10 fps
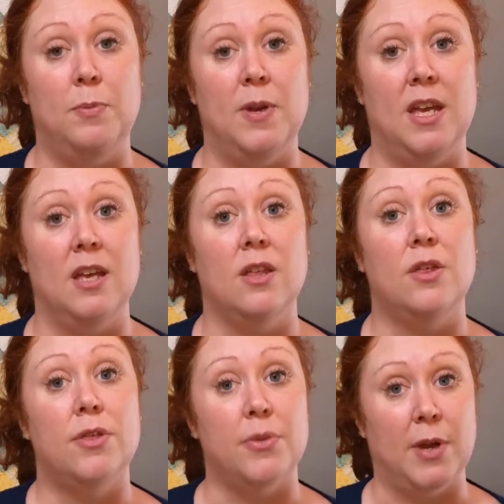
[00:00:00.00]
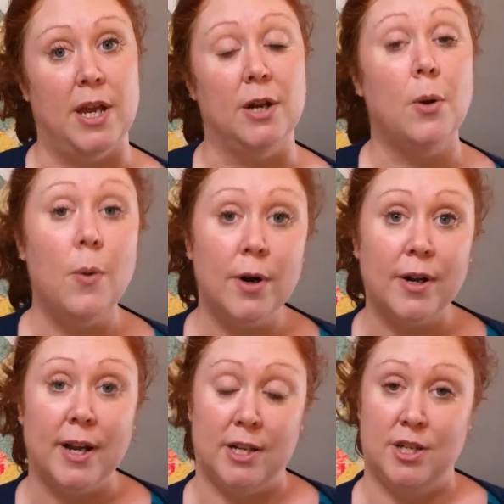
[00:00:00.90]
be
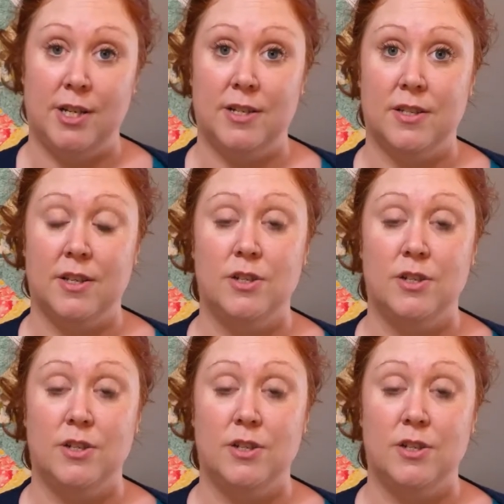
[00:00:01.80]
3.25 inches.